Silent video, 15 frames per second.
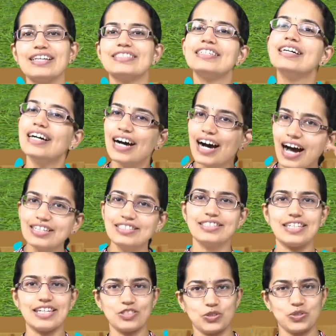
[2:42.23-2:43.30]
as the
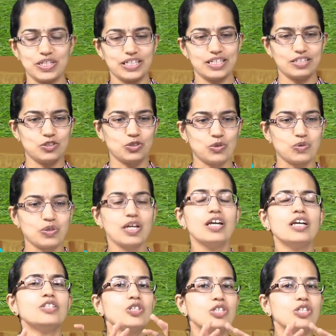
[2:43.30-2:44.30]
unsaturated zone.